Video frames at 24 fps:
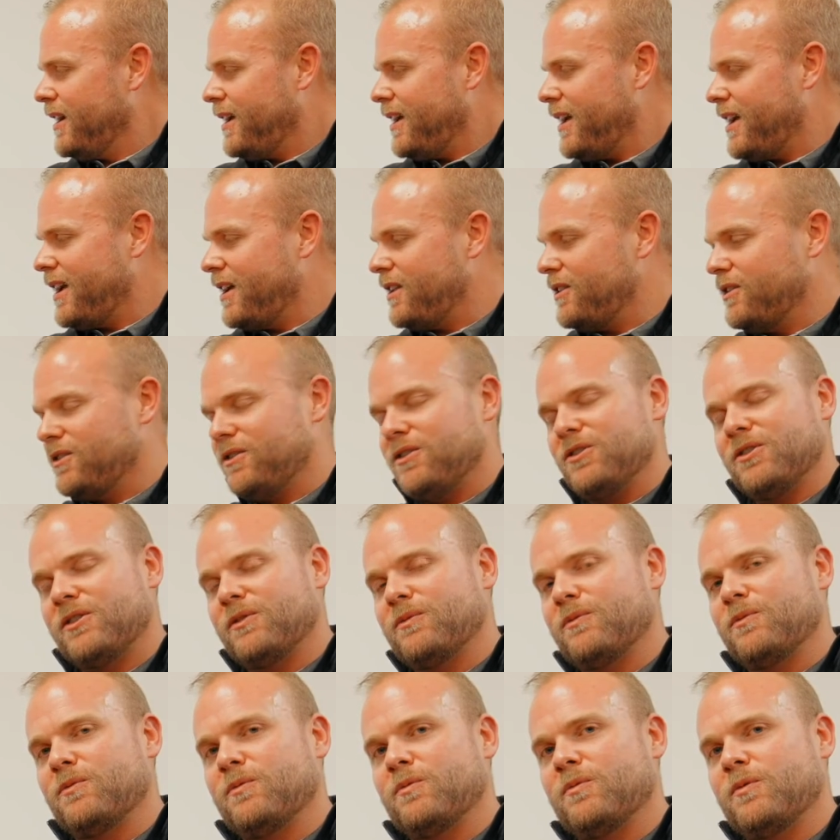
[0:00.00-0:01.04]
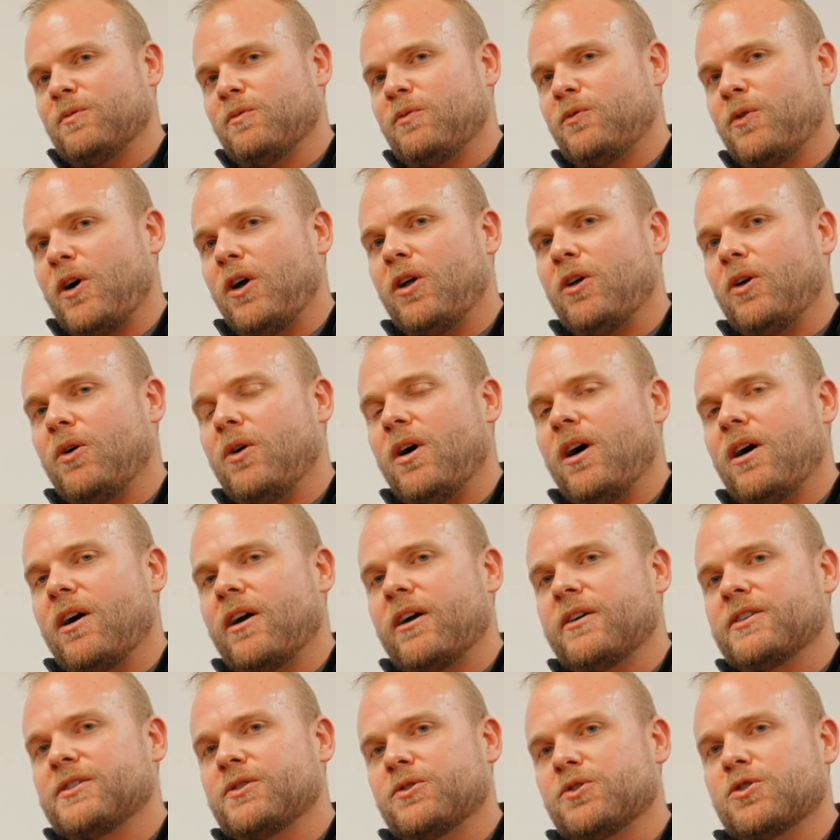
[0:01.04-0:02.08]
and you can follow
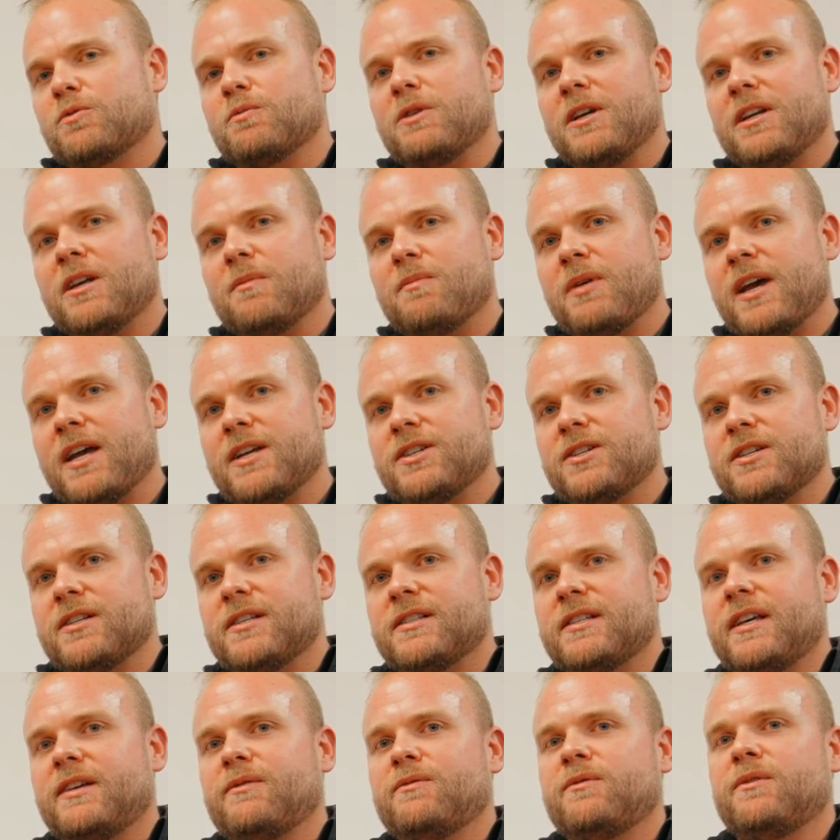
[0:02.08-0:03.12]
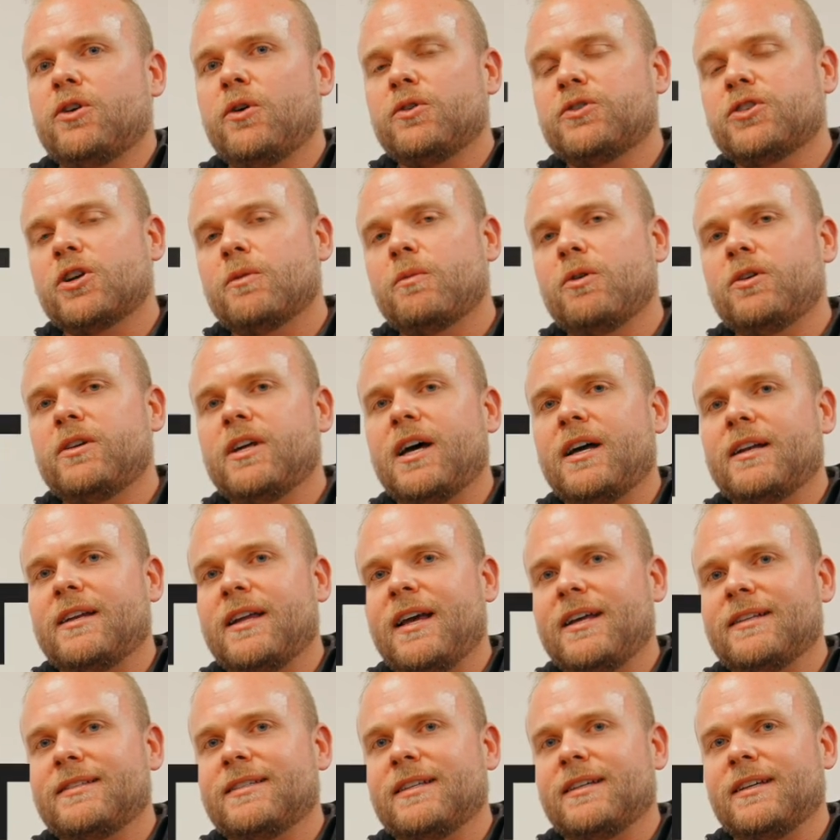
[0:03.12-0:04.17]
our social media pages and
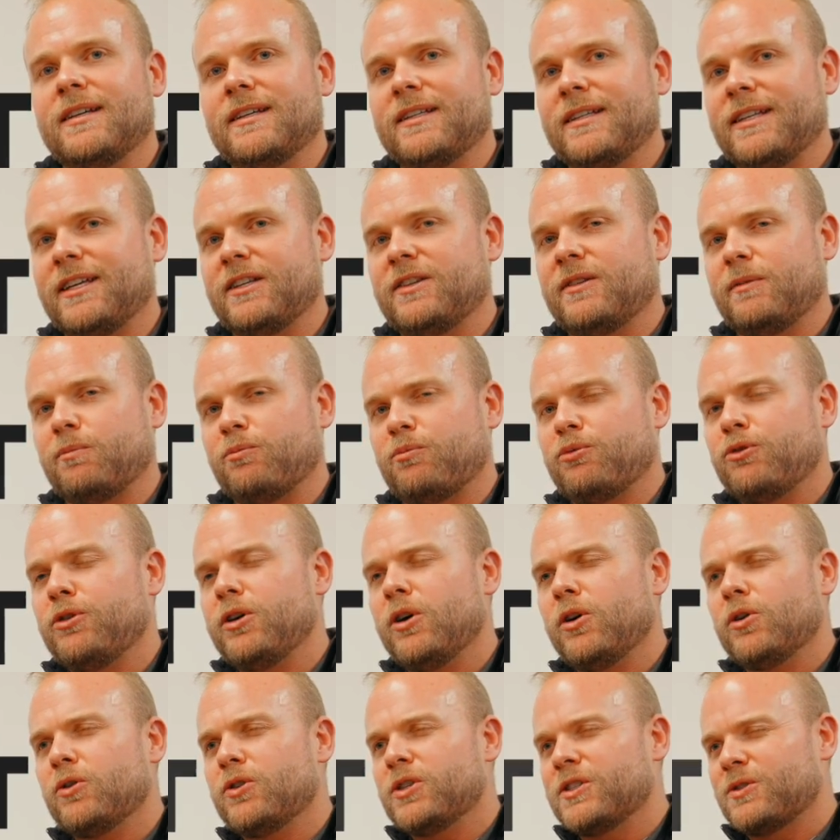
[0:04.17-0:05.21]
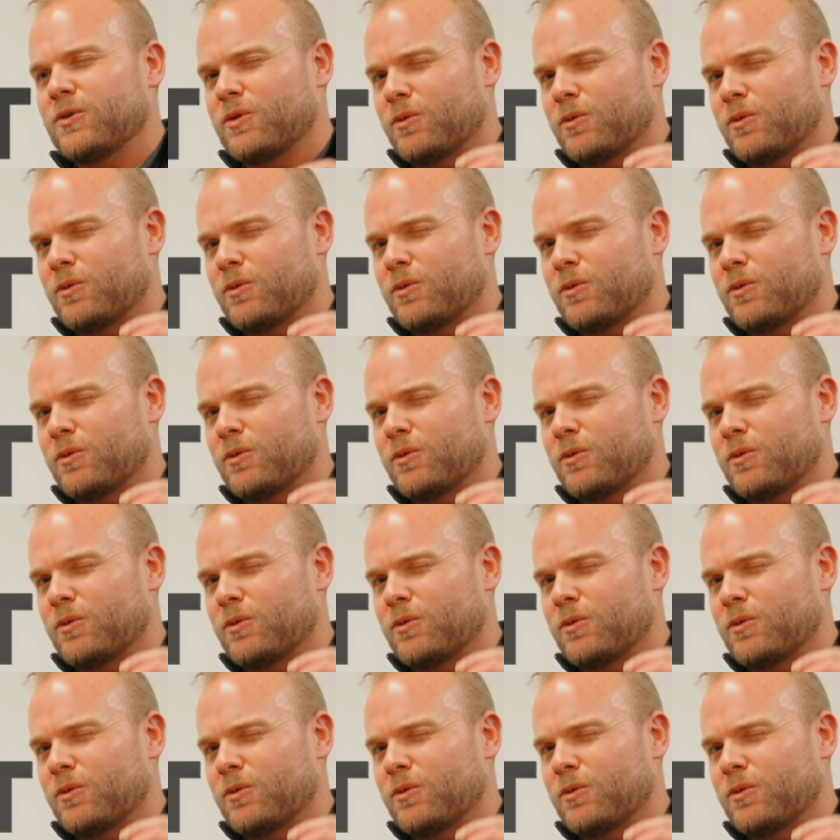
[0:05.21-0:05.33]
goturbo.net to get the pre-orders.